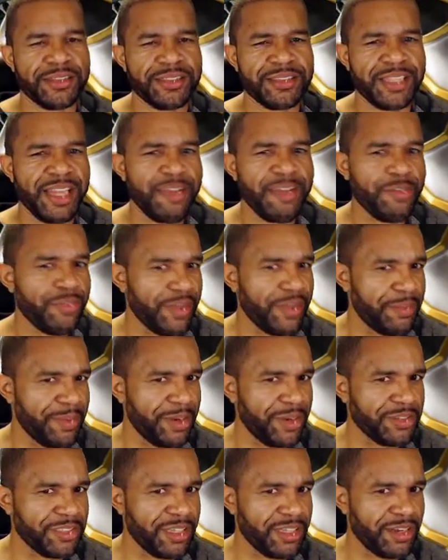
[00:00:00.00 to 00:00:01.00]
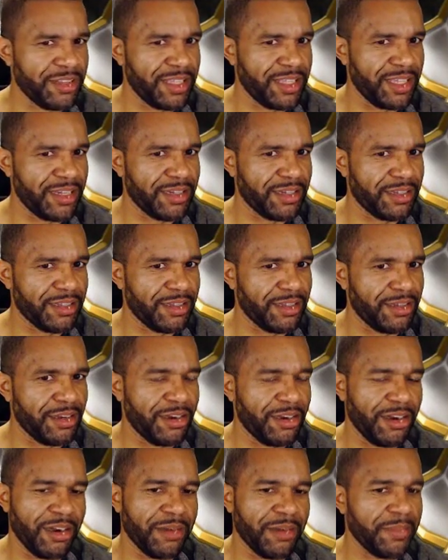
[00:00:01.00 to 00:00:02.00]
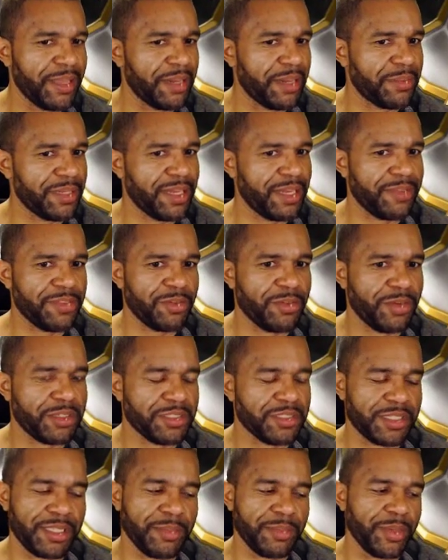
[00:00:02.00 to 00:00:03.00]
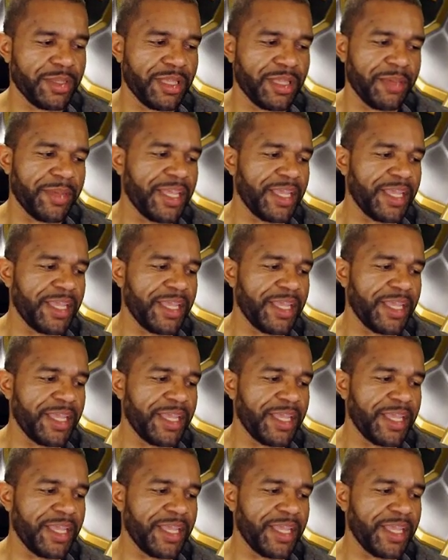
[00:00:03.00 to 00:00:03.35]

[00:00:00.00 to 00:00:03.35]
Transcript: Did it have a vampire star on that? Oh, man. I'm going to have to watch the clip on that.